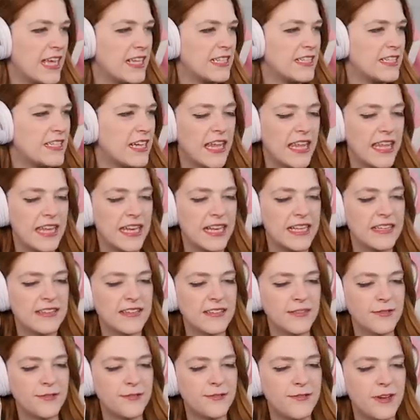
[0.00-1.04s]
And Haley
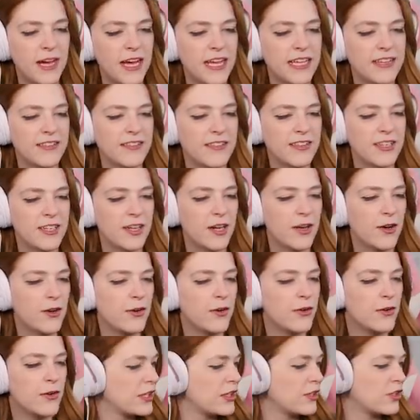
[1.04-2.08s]
needs some fun. So you
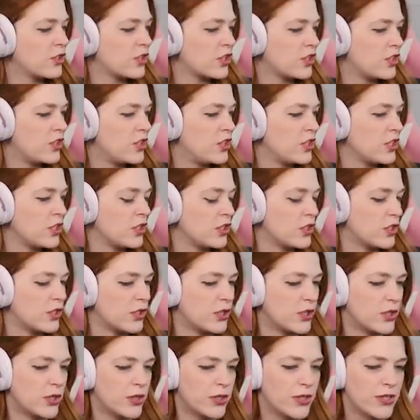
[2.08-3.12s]
know what you should do?
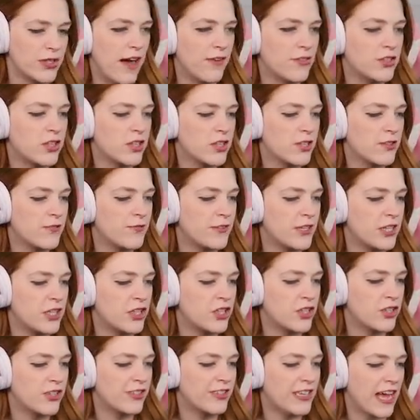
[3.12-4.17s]
After you
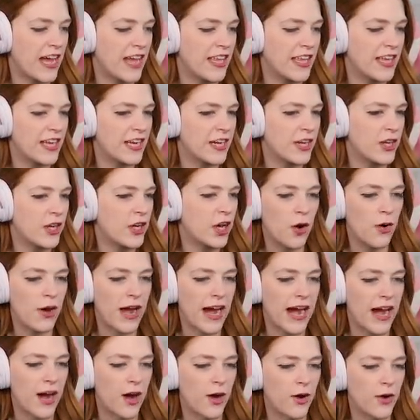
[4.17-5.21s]
finish your salad, go
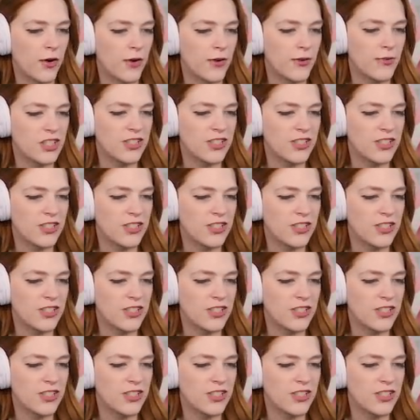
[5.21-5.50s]
out.